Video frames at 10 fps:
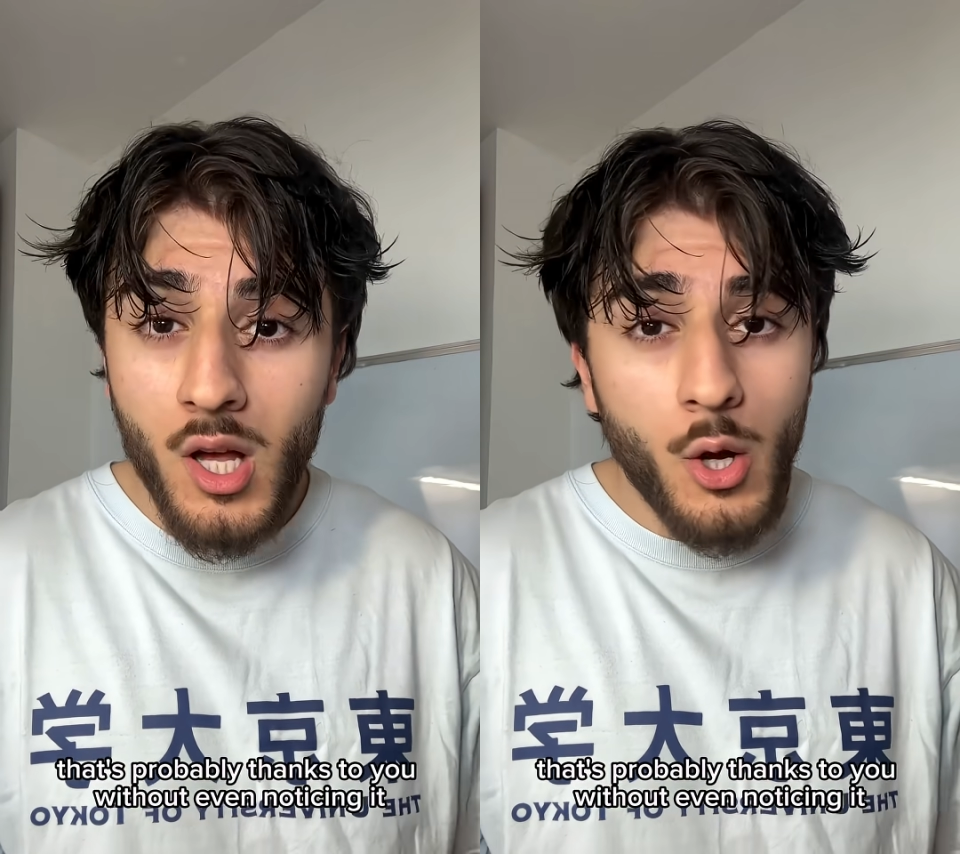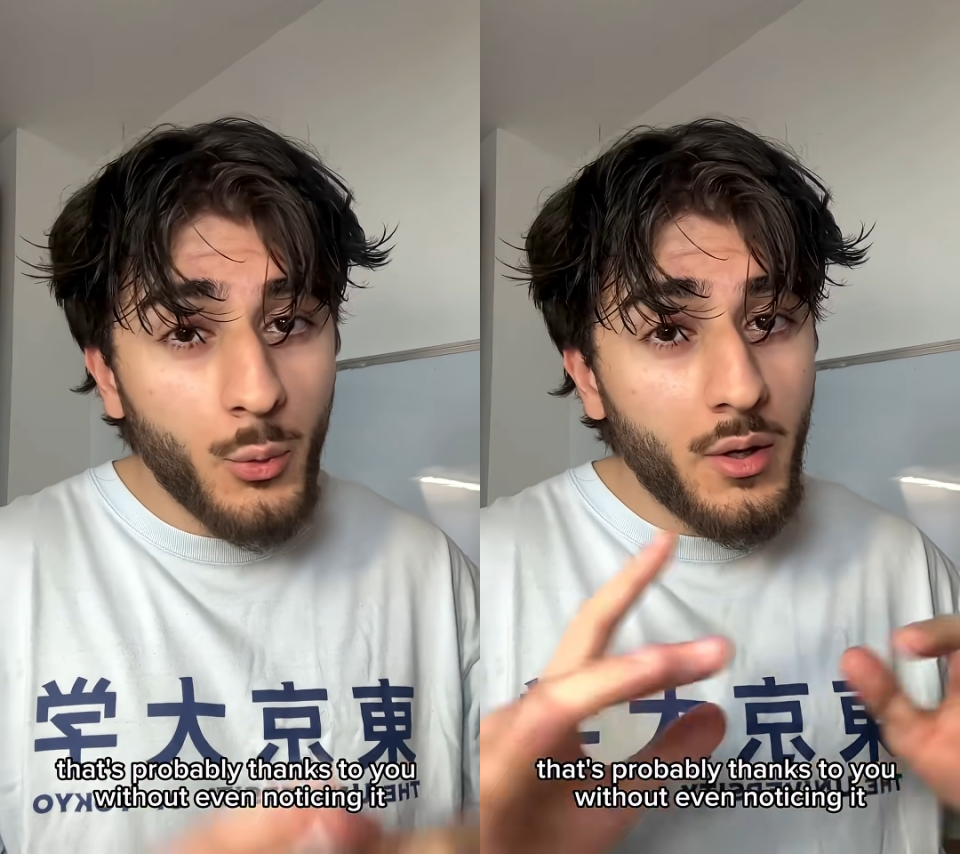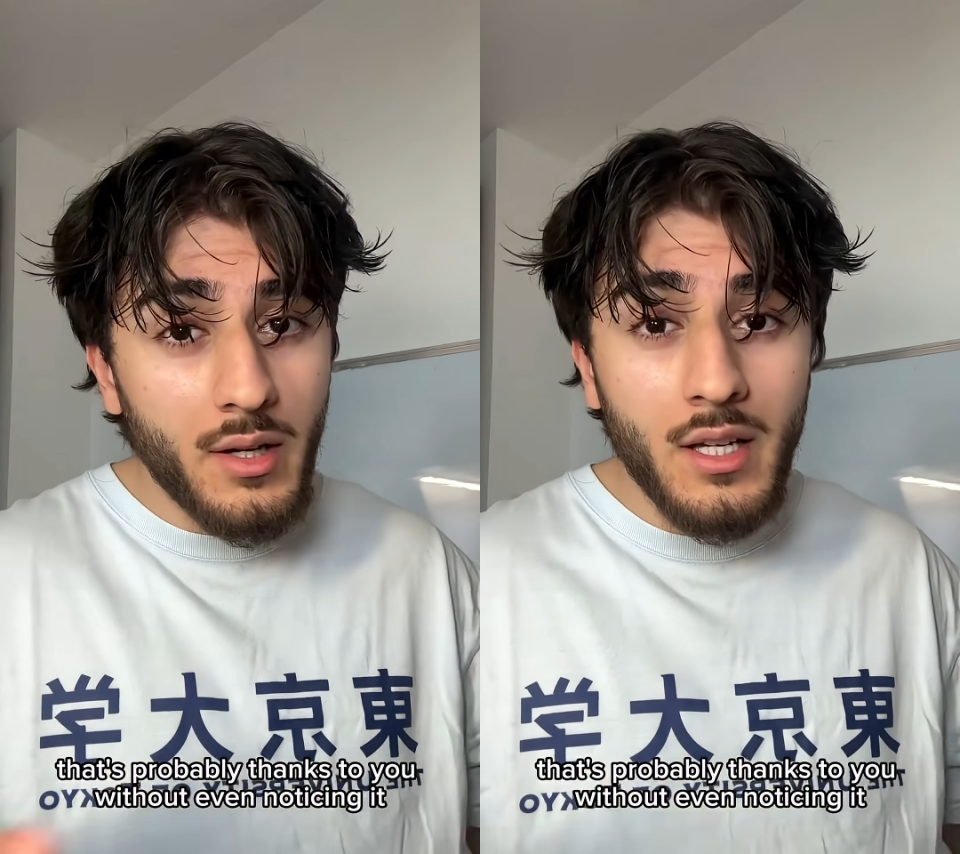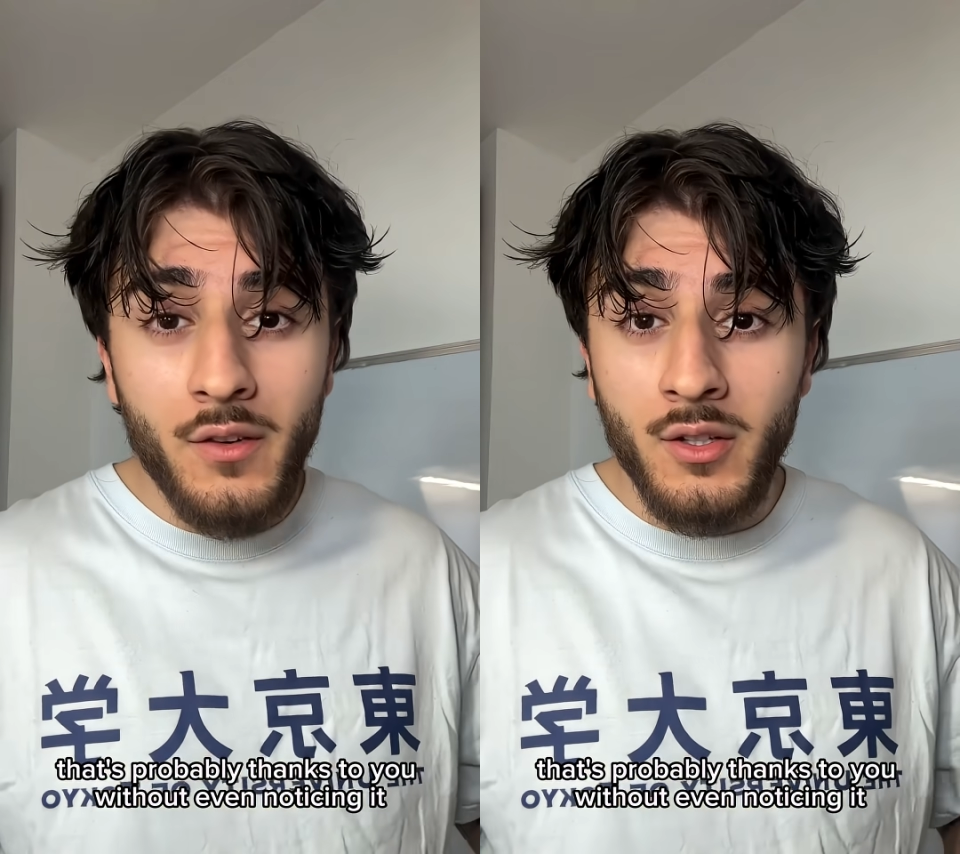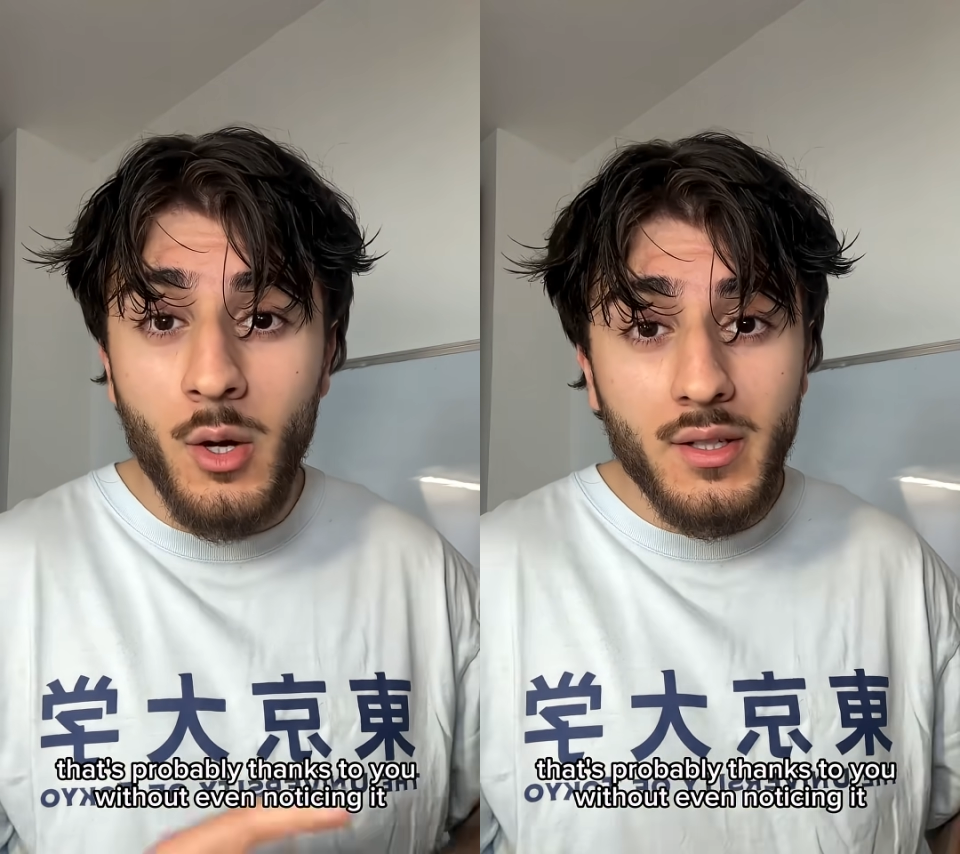Without
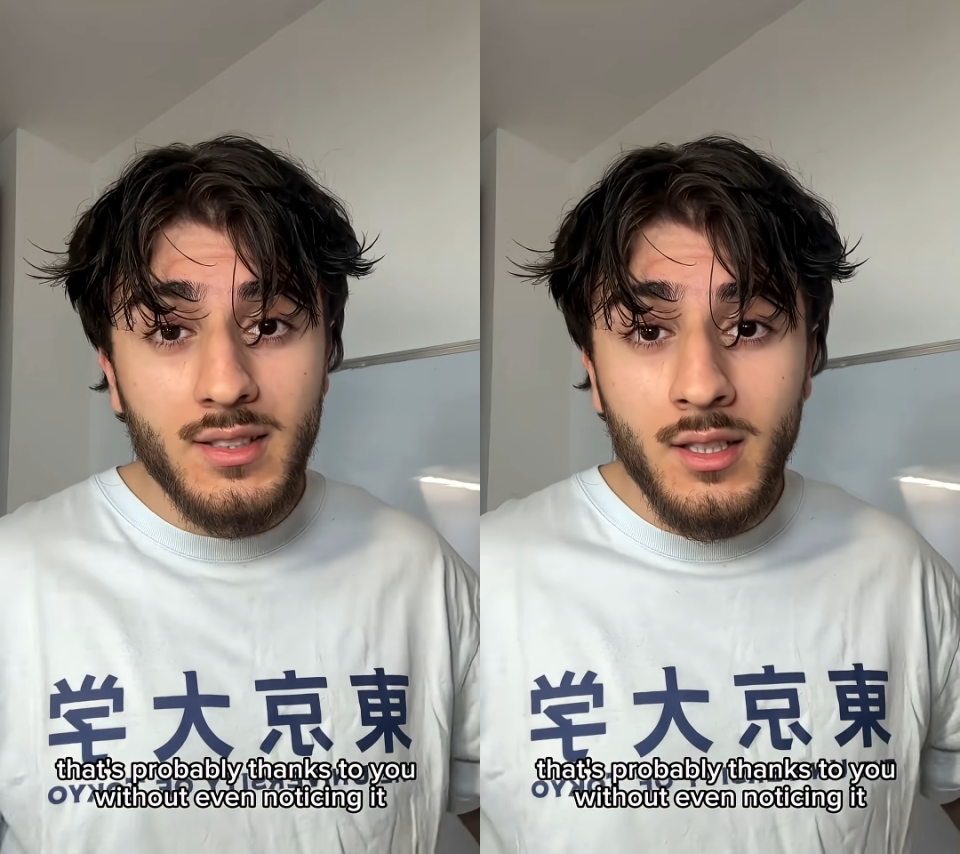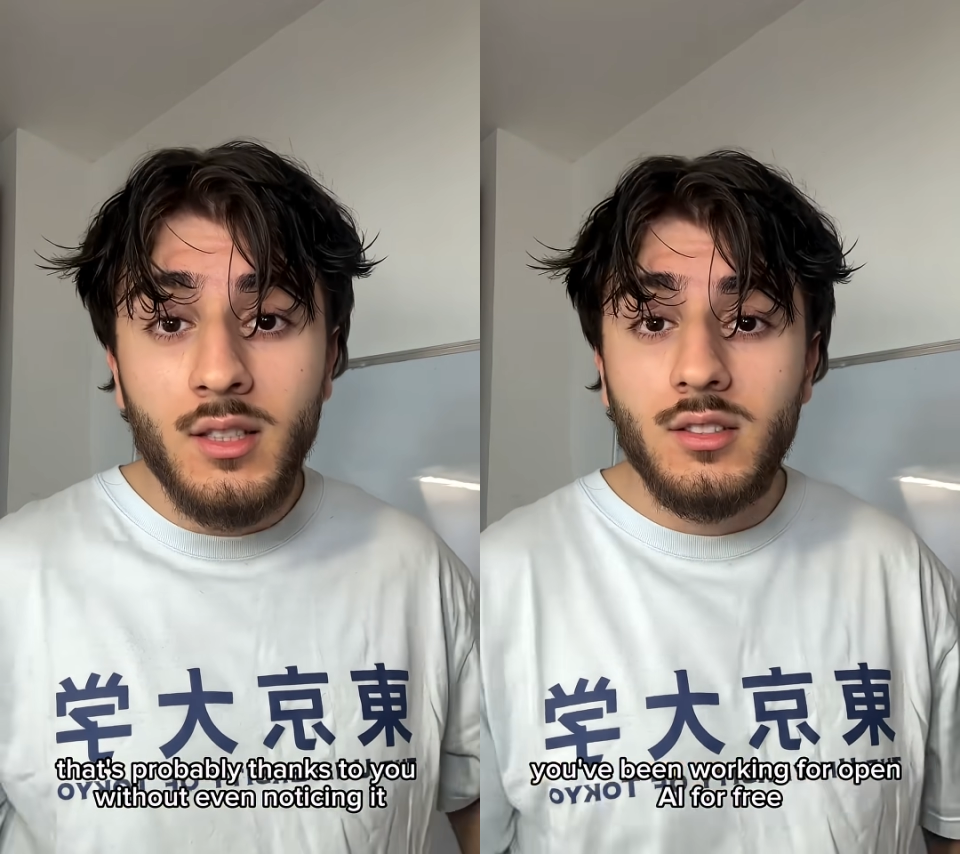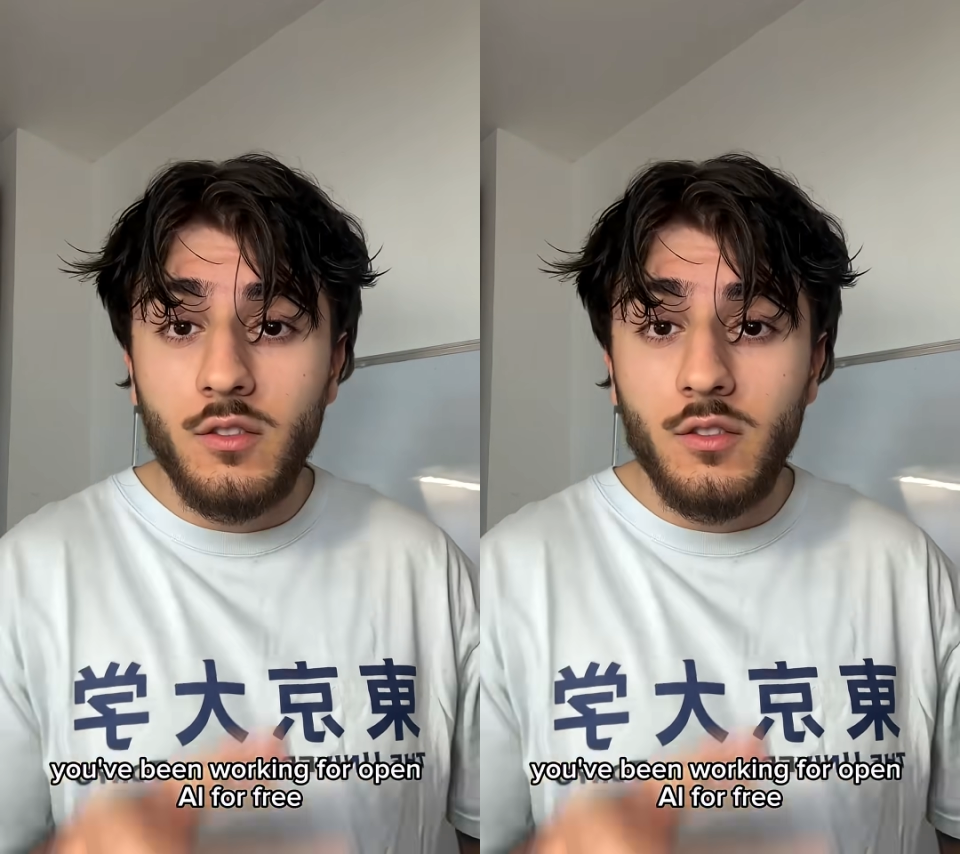even noticing it,